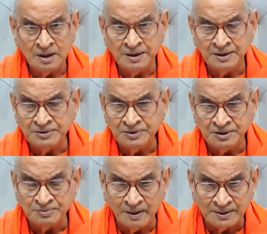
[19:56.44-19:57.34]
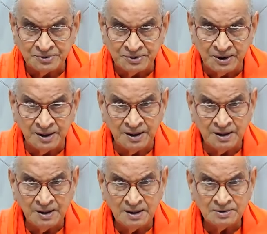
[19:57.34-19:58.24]
It is this bhakti,
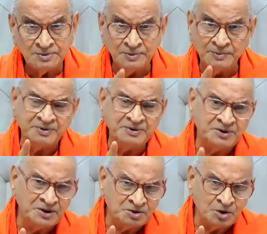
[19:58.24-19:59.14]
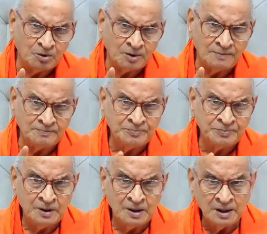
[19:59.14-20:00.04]
56 shloka.
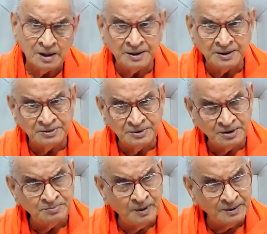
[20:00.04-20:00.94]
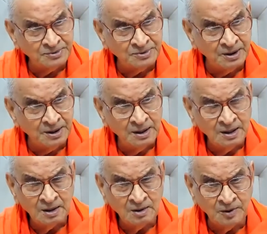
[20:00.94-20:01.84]
It is this bhakti
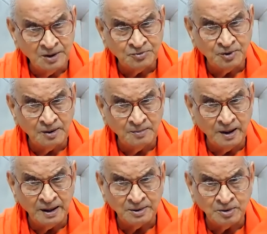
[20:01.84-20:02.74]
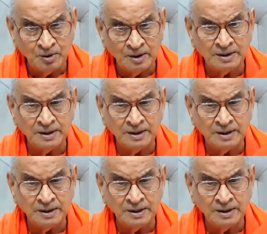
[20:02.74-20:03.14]
which will make your